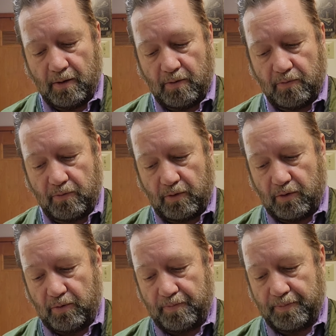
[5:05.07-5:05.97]

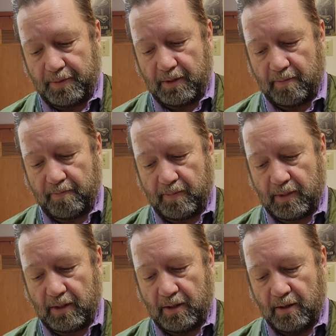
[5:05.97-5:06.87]
So
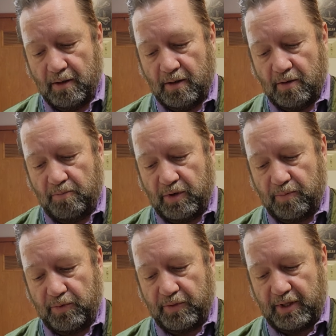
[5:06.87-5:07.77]

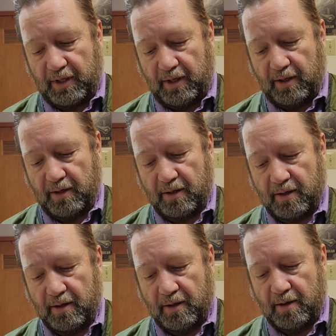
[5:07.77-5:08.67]
remember, the
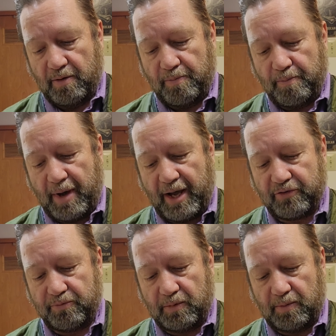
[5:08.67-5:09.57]

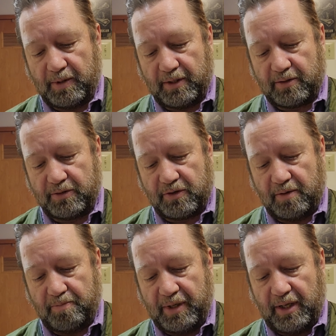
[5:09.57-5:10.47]
maximum length this
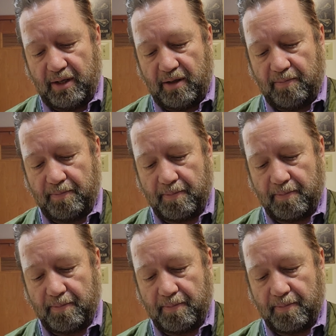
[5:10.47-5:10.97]
can be,